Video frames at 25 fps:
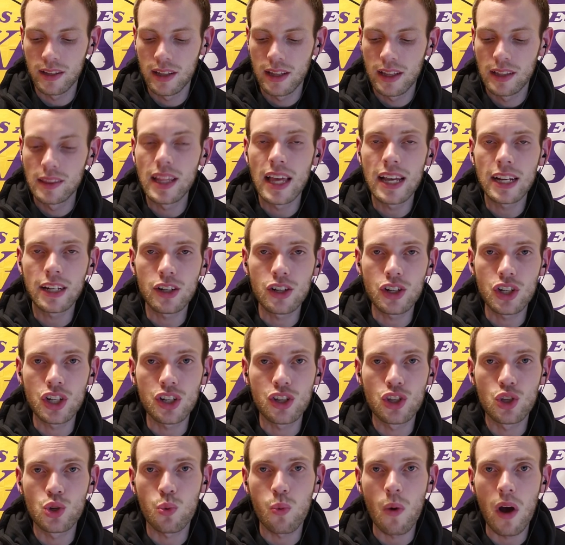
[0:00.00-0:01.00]
Lakers just
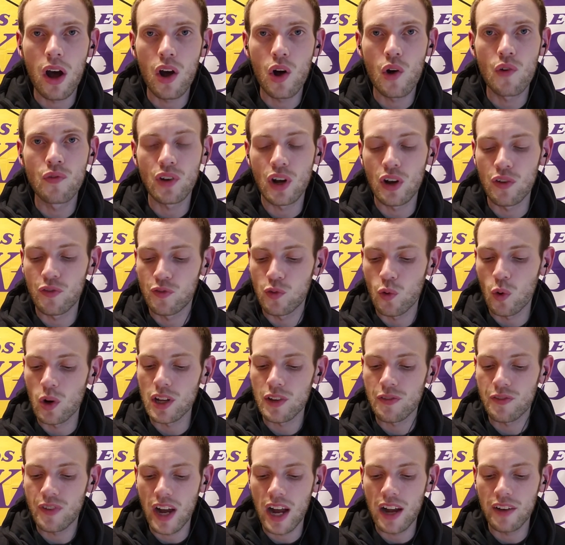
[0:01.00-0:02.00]
12 of
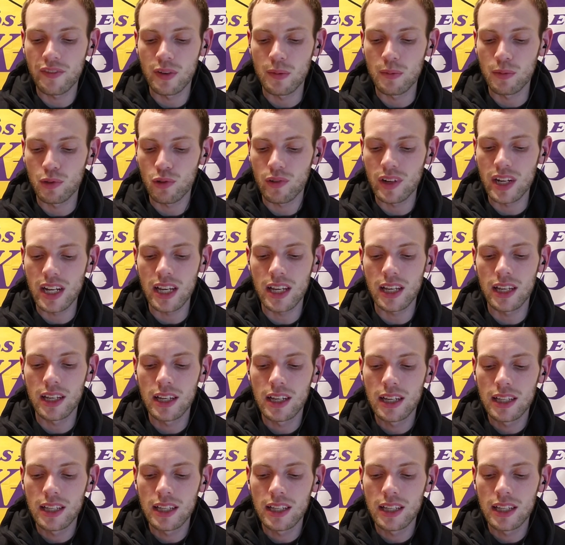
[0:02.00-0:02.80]
45 from 3.